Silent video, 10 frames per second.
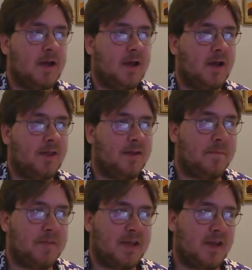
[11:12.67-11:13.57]
And
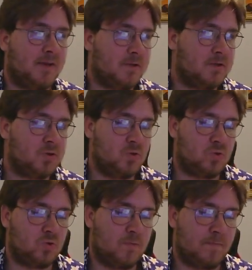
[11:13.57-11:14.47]
then being able
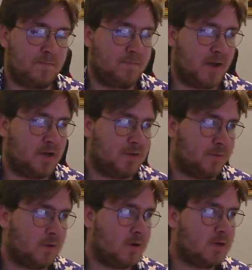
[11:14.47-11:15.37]
to banish
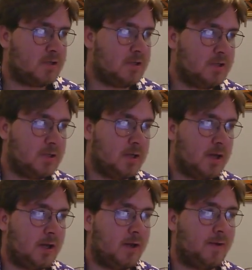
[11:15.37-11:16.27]
for cost,
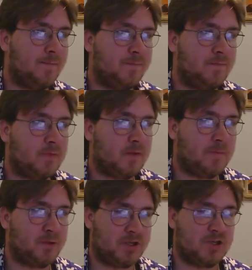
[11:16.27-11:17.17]

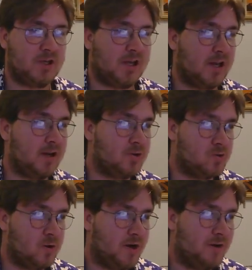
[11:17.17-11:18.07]
potentially get a
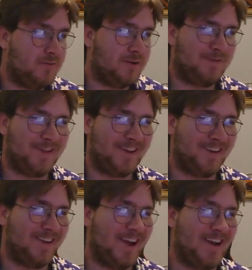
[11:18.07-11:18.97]
draw out of it if they
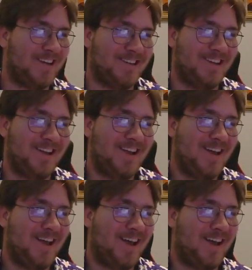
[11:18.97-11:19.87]
don't ash it.
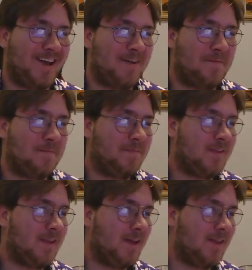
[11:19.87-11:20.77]

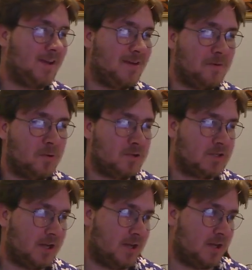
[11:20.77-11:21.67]
And then your board's
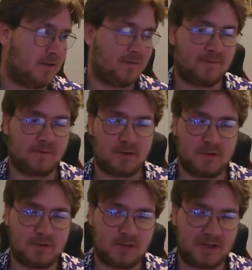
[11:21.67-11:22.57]
clear for you
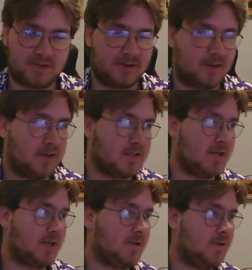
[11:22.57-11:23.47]
to activate things
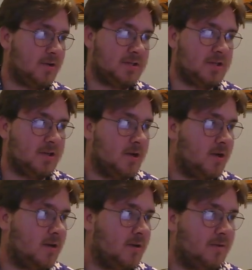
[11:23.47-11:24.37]
like
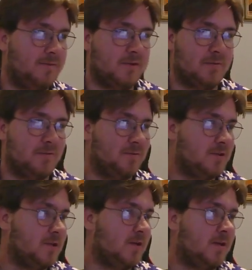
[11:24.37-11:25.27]
Ostinado, First Movement, Solo.